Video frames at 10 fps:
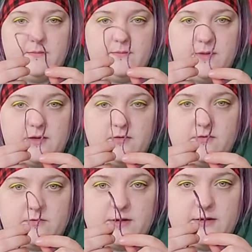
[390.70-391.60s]
make your
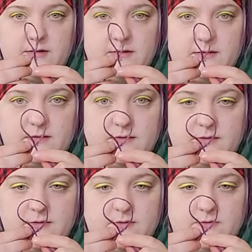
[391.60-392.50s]
string,
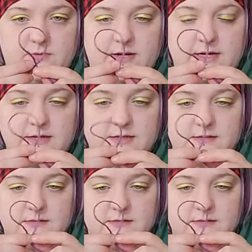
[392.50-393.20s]
do that,